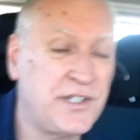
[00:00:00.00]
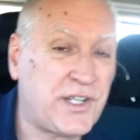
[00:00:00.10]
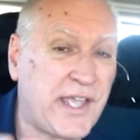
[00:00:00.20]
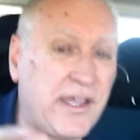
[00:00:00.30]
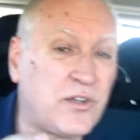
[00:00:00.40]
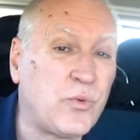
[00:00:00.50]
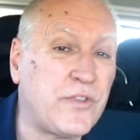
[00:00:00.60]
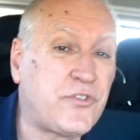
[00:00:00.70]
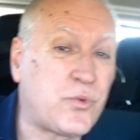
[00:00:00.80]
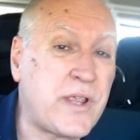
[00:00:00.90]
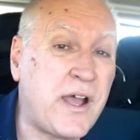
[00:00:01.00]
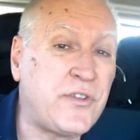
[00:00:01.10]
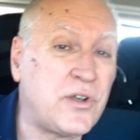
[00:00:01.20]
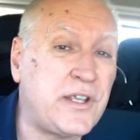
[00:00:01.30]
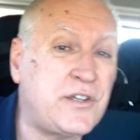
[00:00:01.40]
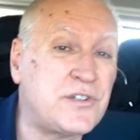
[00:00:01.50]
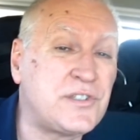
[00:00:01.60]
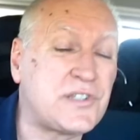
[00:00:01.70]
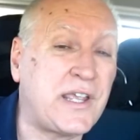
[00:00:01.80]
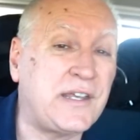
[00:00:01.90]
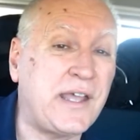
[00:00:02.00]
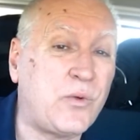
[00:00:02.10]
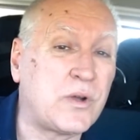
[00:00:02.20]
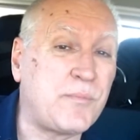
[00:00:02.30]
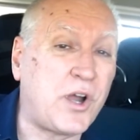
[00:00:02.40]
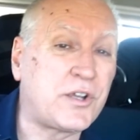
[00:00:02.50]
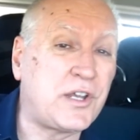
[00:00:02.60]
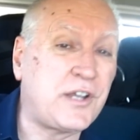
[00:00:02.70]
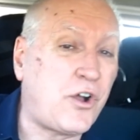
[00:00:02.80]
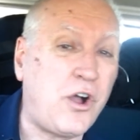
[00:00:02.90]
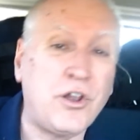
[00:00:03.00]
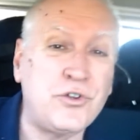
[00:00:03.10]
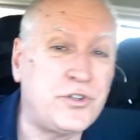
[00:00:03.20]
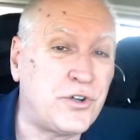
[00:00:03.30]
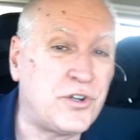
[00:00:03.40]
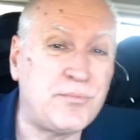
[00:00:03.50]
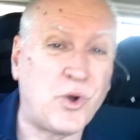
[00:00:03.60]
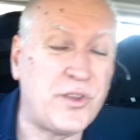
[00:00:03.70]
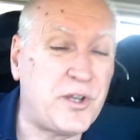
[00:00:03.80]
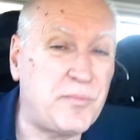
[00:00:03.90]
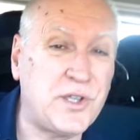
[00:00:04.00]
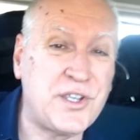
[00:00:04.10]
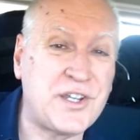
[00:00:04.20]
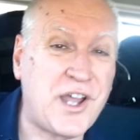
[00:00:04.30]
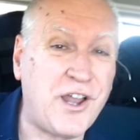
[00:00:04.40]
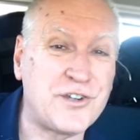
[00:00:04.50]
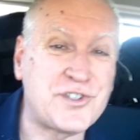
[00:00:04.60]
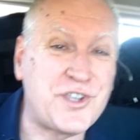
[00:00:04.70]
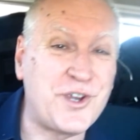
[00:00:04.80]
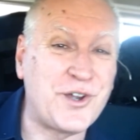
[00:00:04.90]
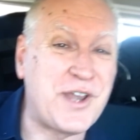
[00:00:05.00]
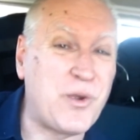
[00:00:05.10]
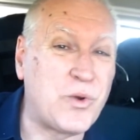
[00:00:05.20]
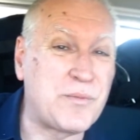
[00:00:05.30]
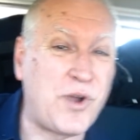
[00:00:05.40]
together with three other leaders in network marketing, all who had earned more than a million dollars a year in network